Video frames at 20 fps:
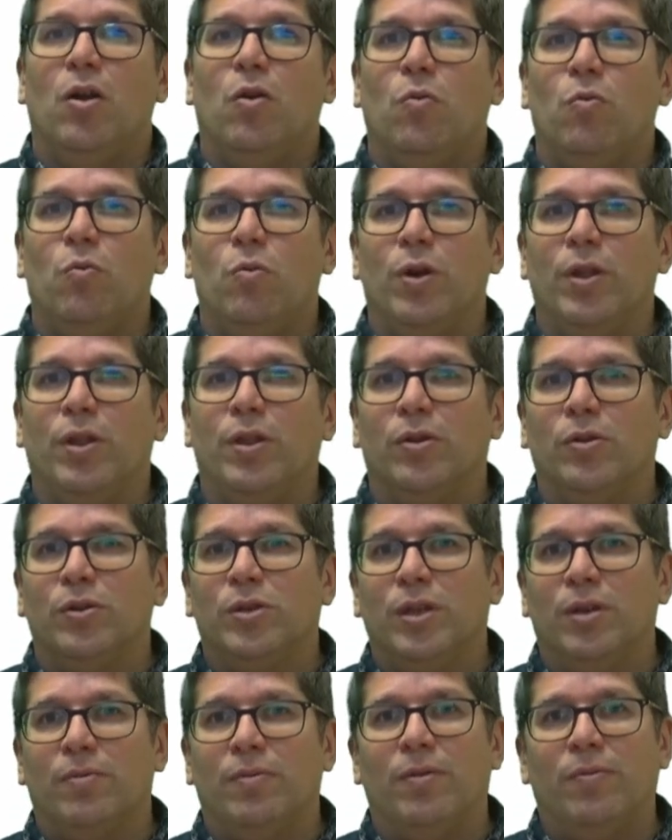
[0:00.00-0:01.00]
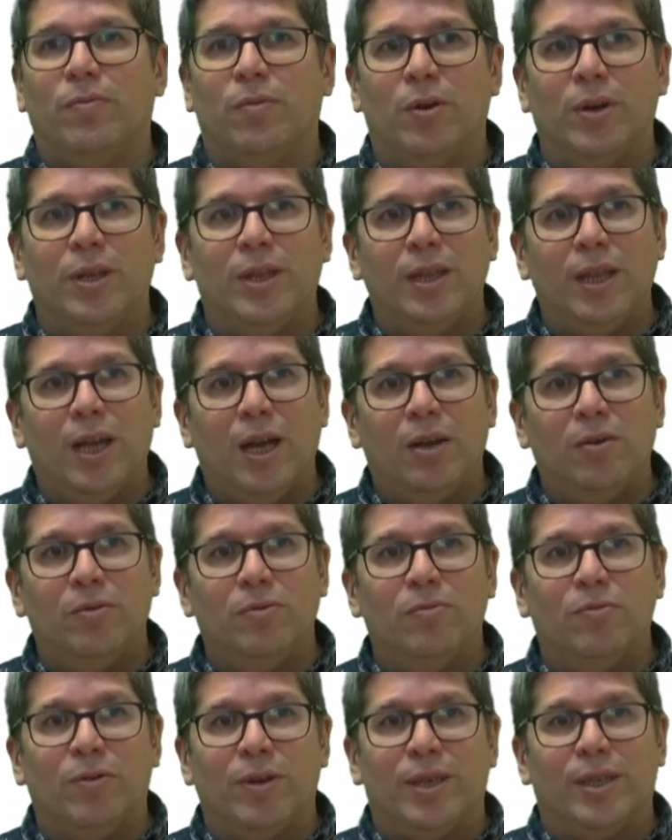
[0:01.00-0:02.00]
with no server falling
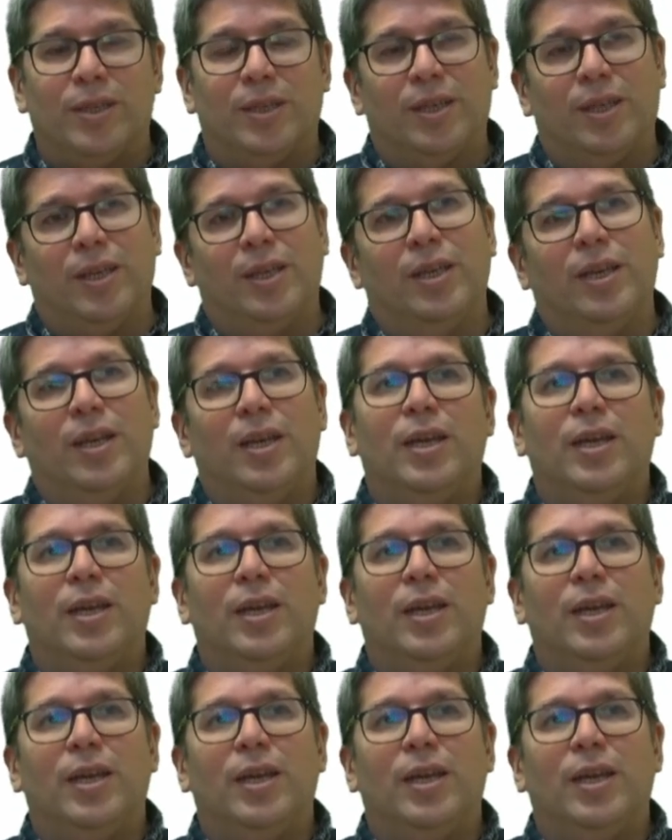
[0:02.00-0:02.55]
down risk.